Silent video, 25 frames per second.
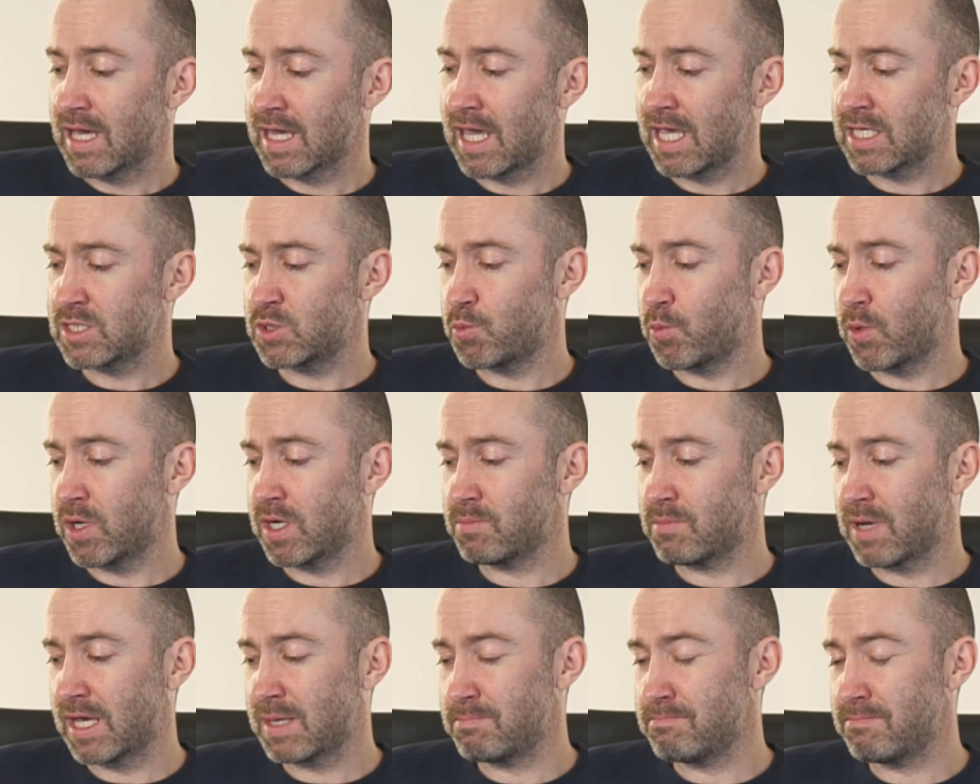I guess
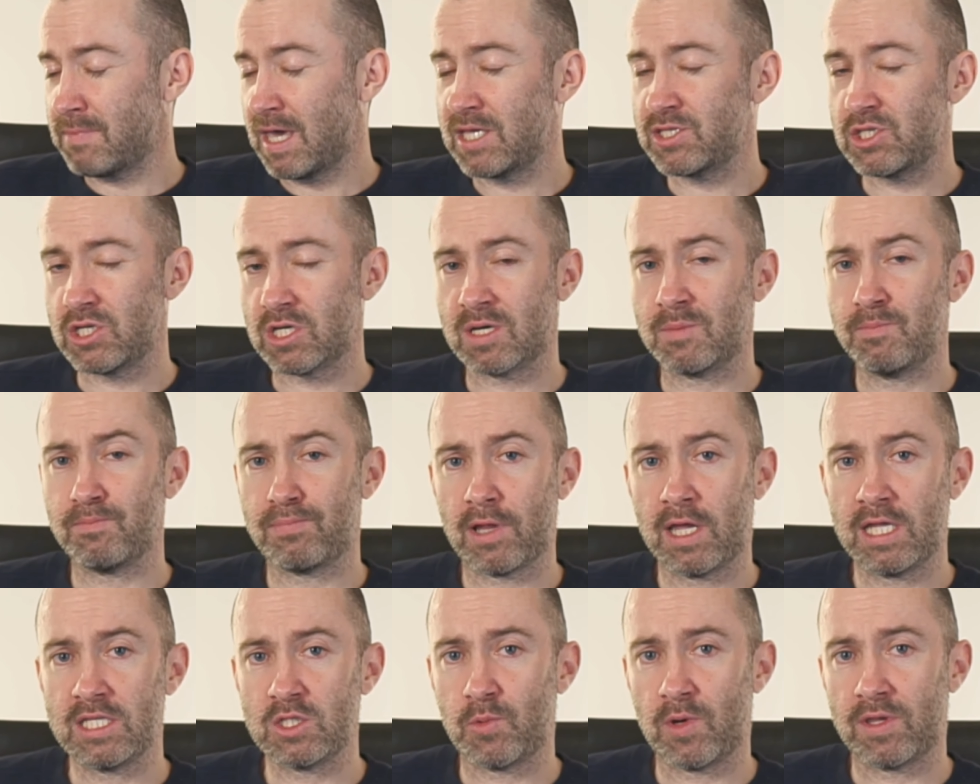one of my major
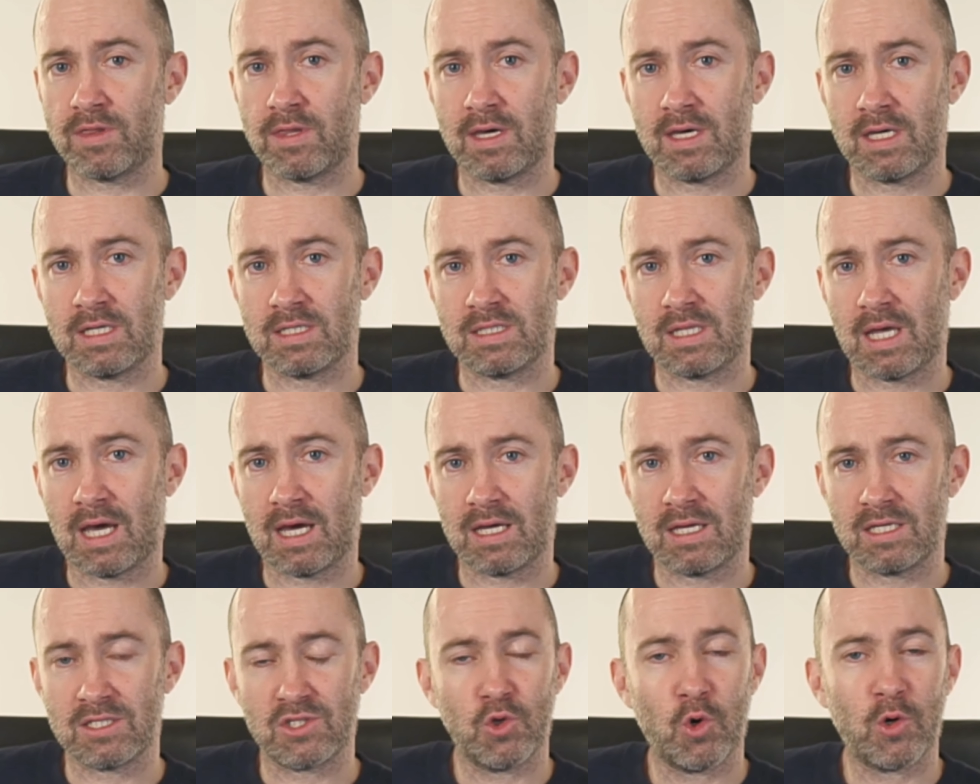complaints with it is
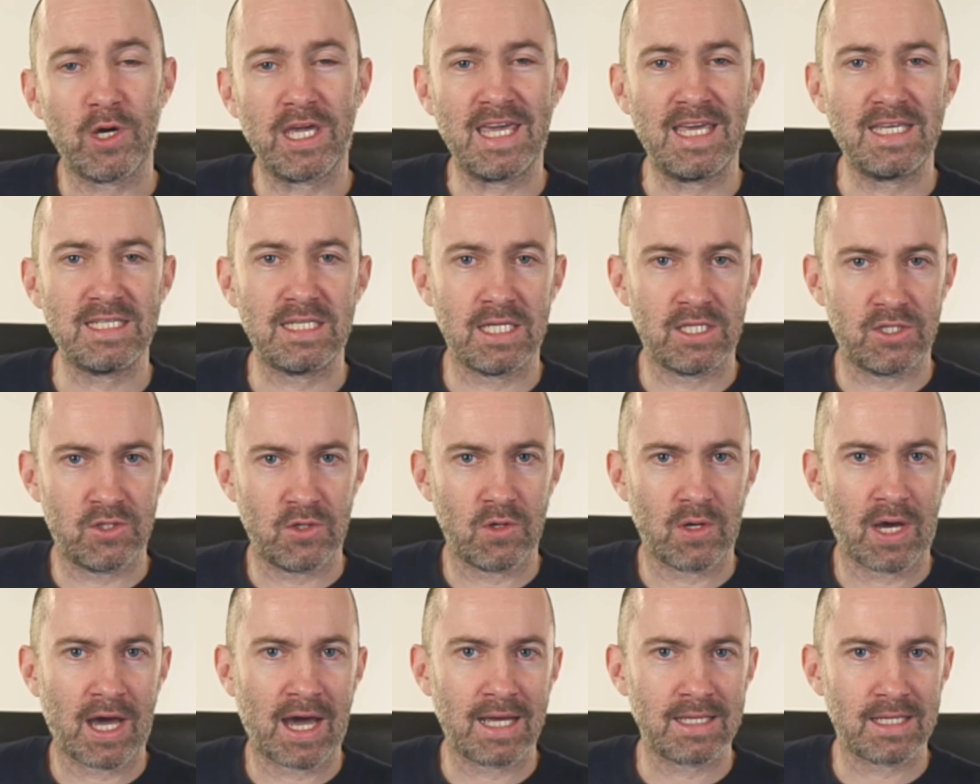that it's not easy
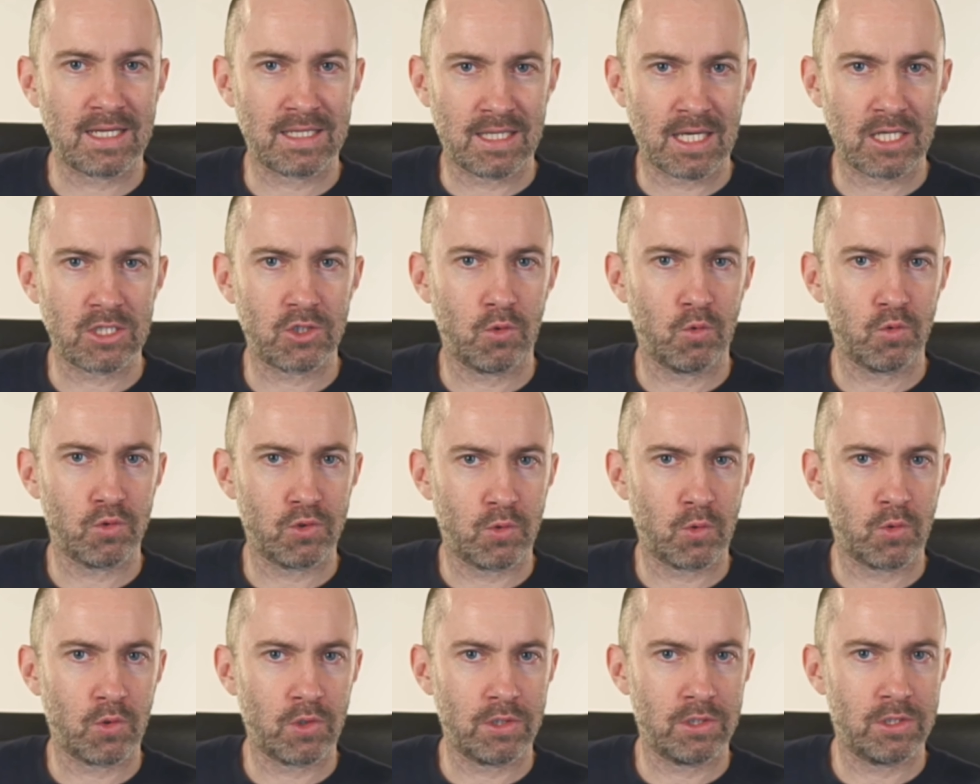to add additional
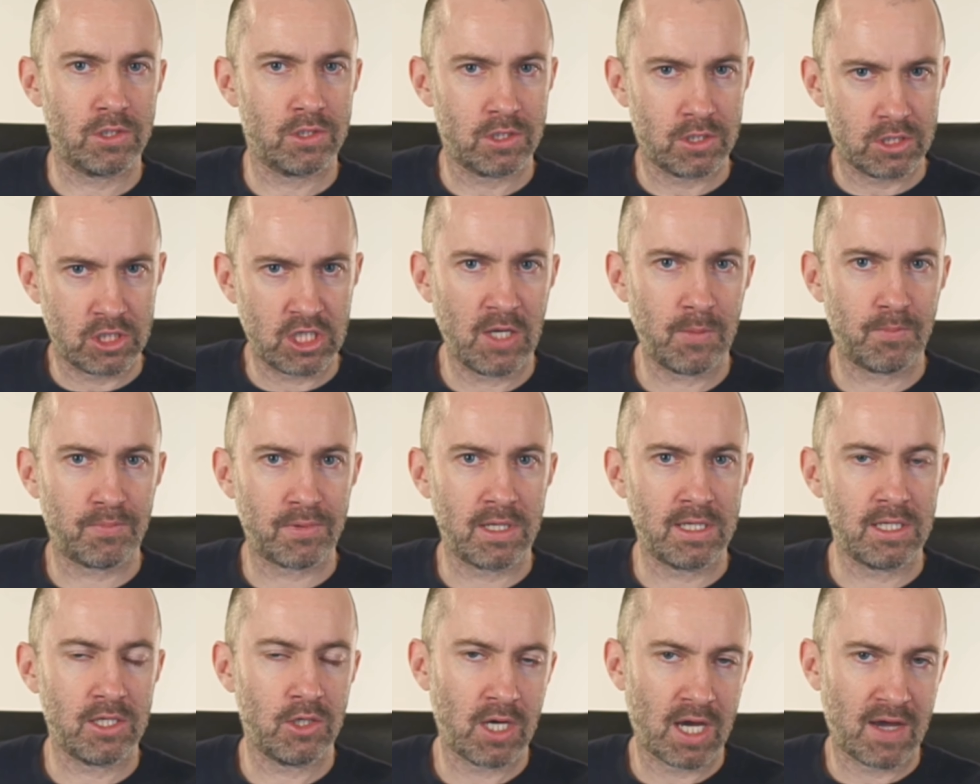storage
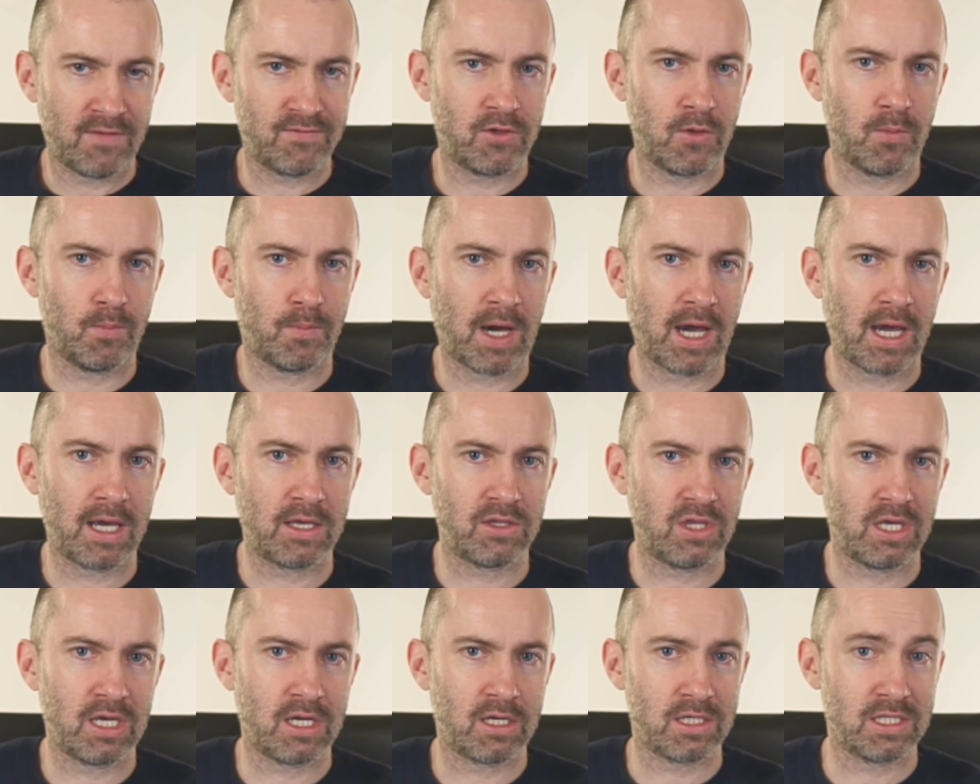cheaply. You have to
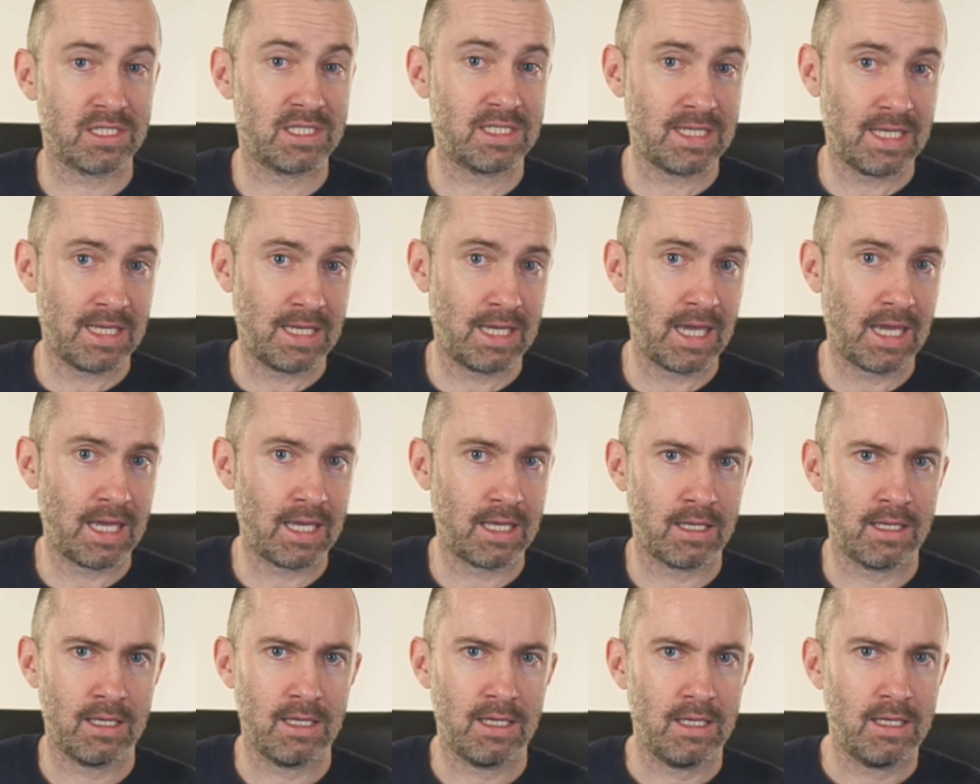buy their
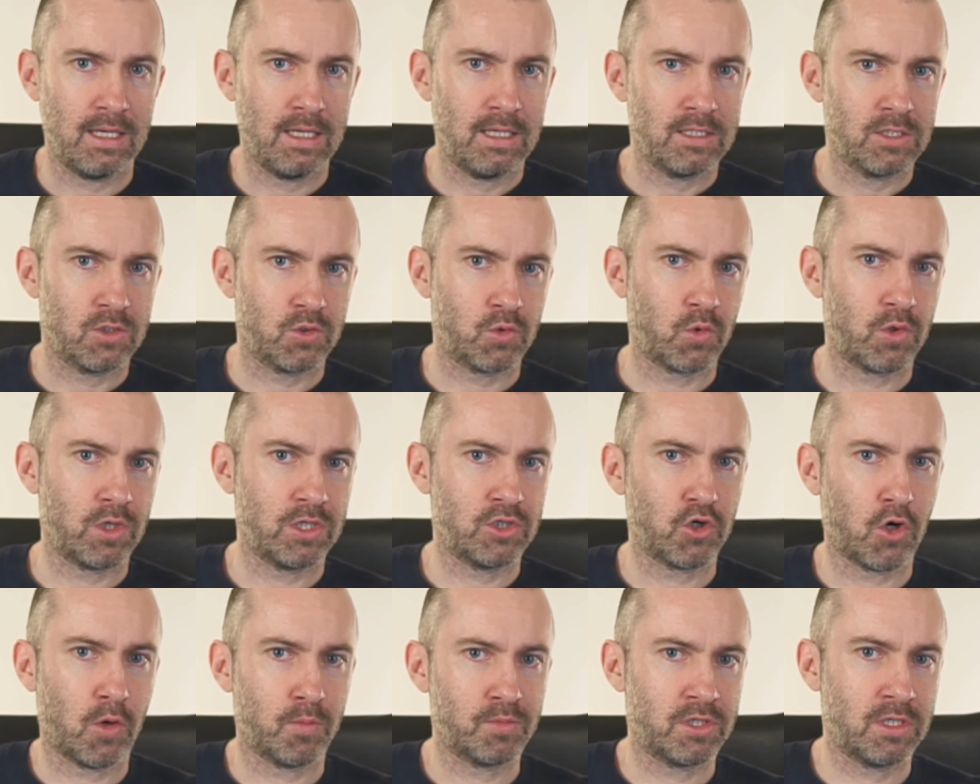Seagate
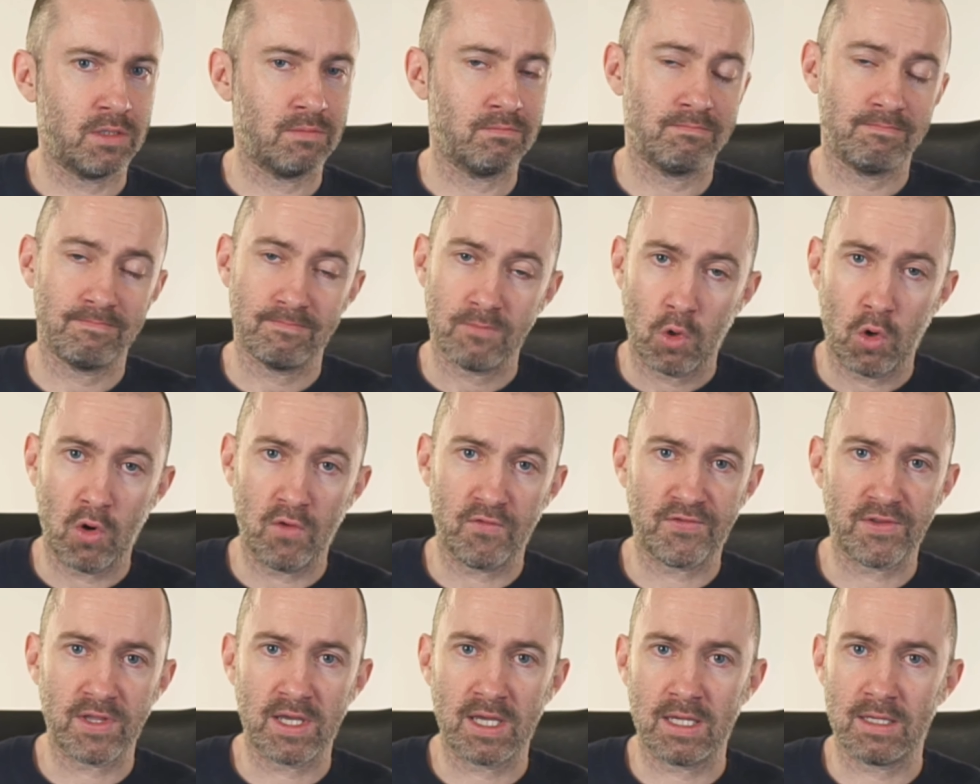storage option.
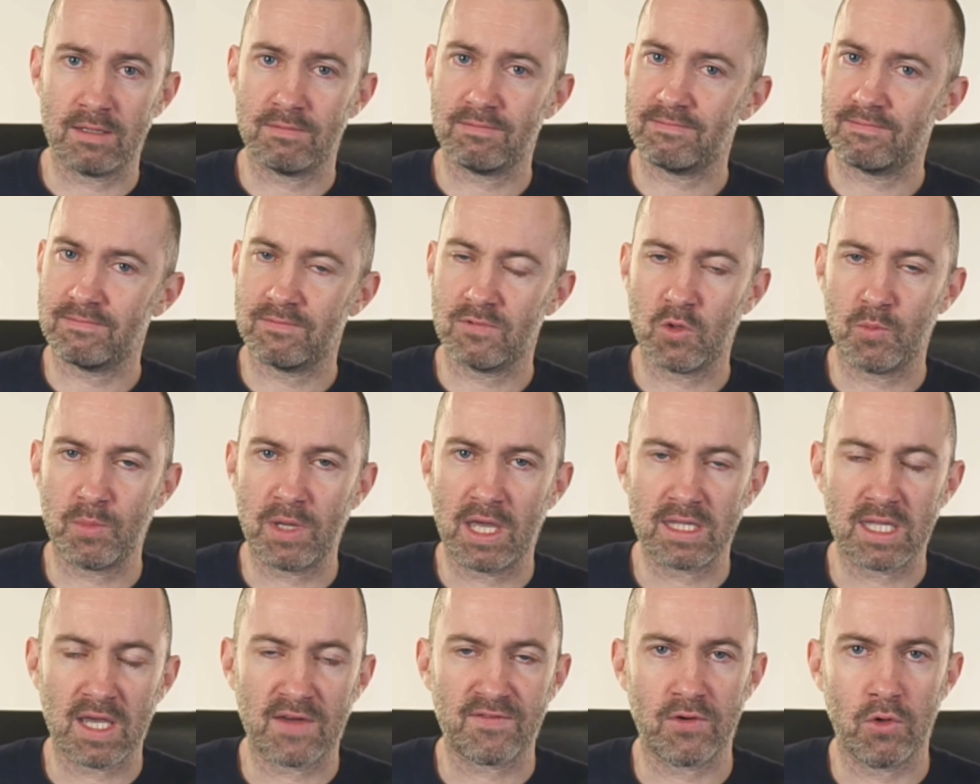Hopefully there'll
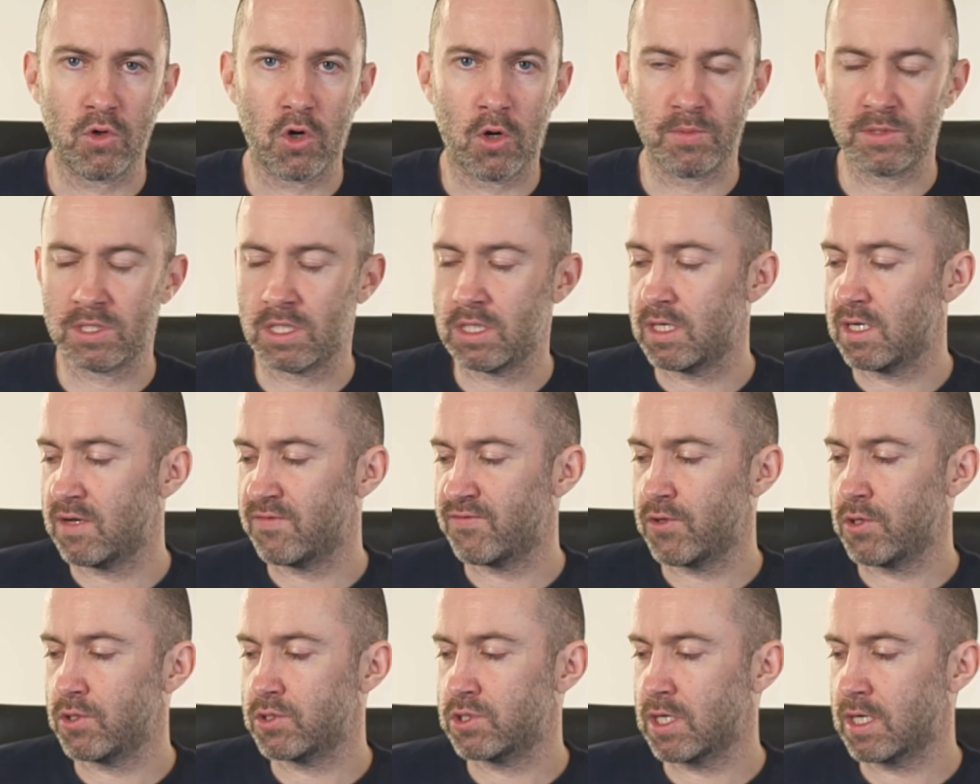be a different option in
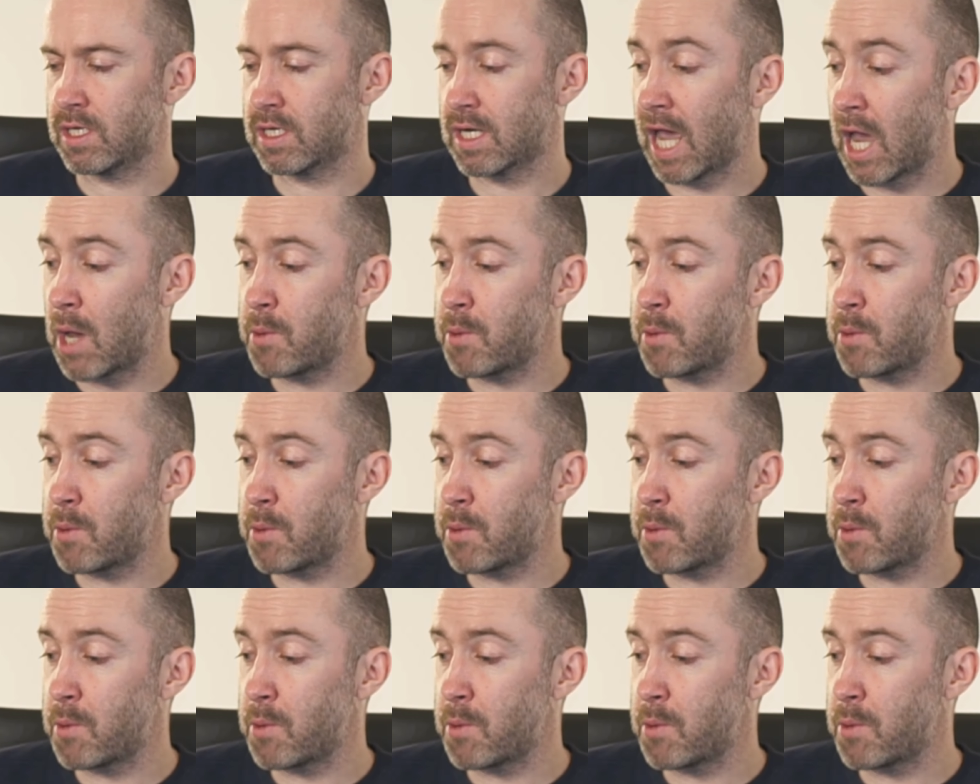the future.